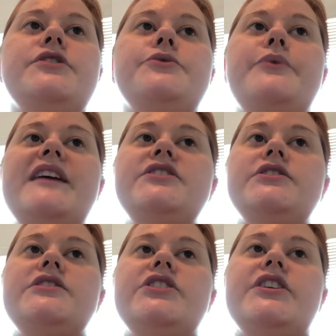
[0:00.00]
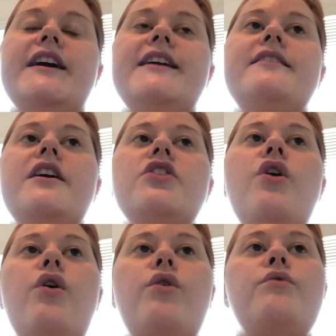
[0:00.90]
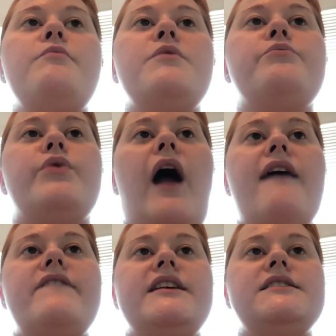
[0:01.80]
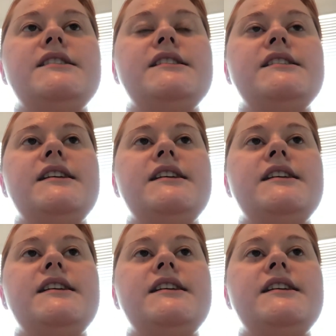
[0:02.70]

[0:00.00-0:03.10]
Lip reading: to register in their home province?